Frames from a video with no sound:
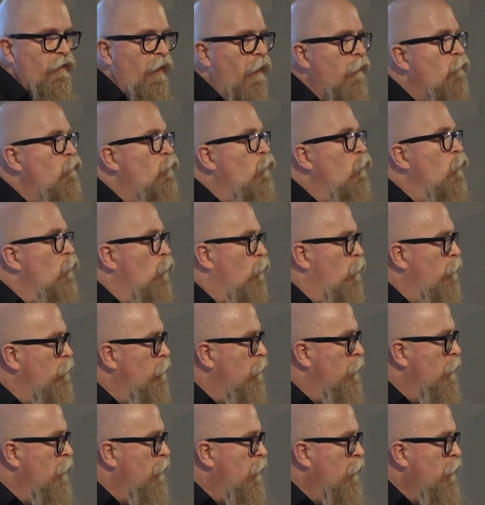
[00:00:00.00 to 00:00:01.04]
not a rule,
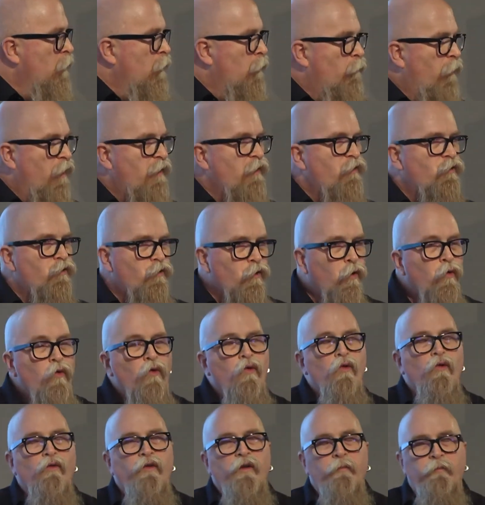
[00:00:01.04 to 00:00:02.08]
but a
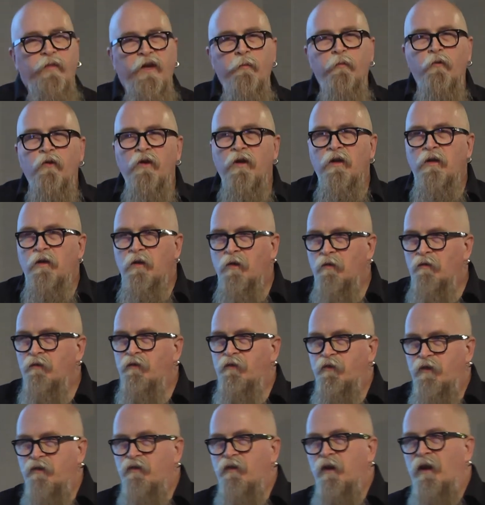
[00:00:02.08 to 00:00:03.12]
tool that people can use,
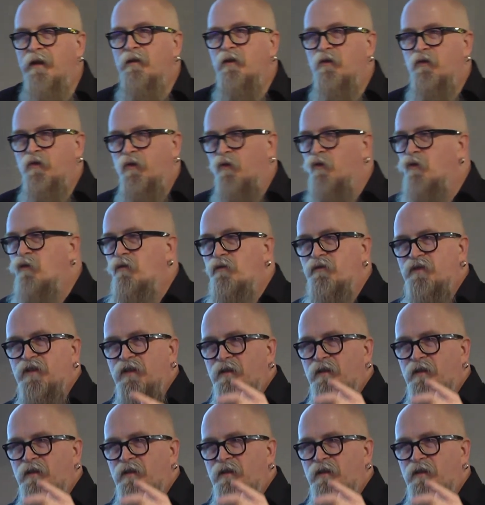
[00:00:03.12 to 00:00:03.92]
just like the tools